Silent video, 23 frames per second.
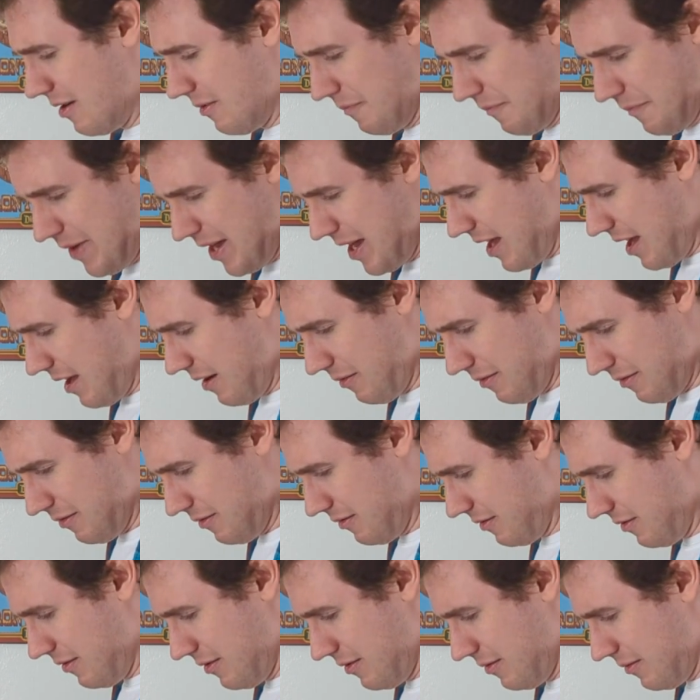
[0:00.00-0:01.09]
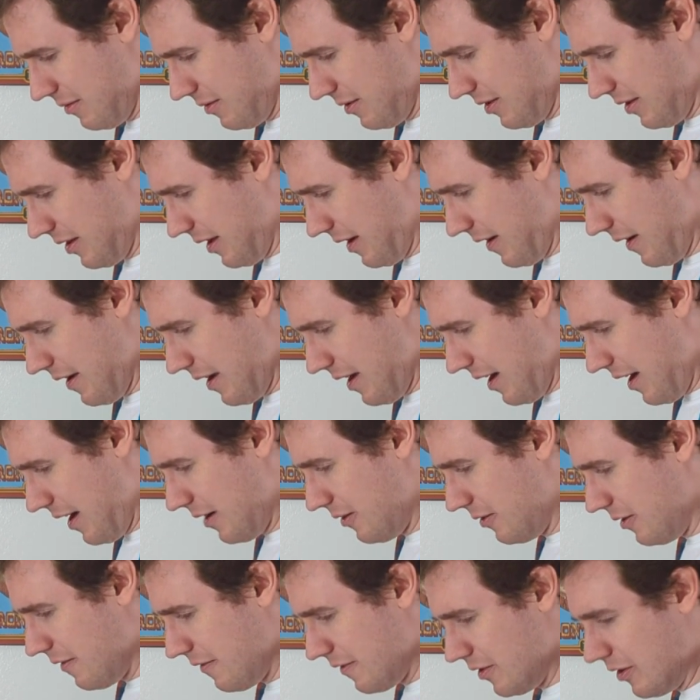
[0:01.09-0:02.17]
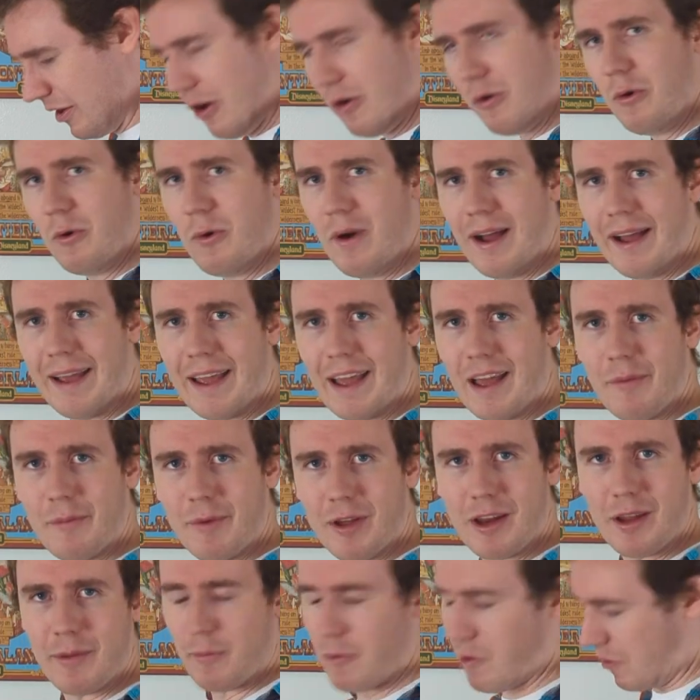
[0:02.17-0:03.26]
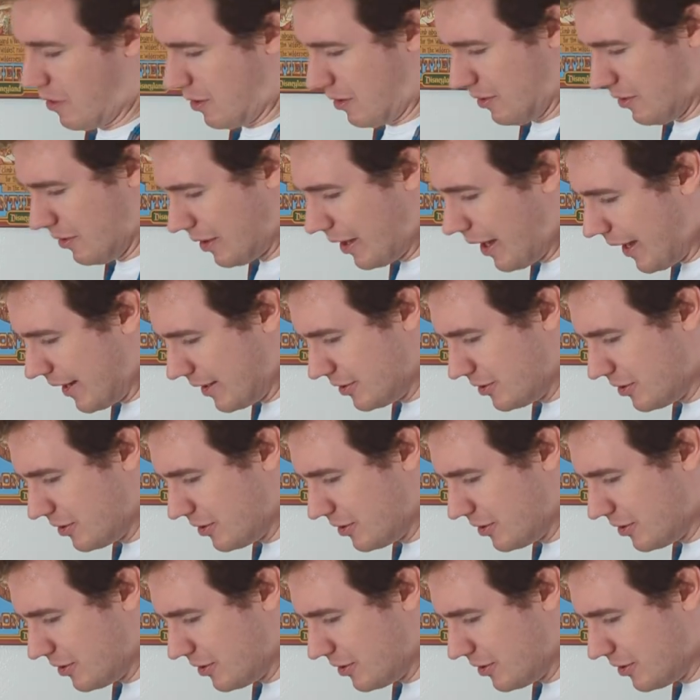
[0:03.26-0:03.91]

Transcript: Man, I don't even know who I am anymore. Okay,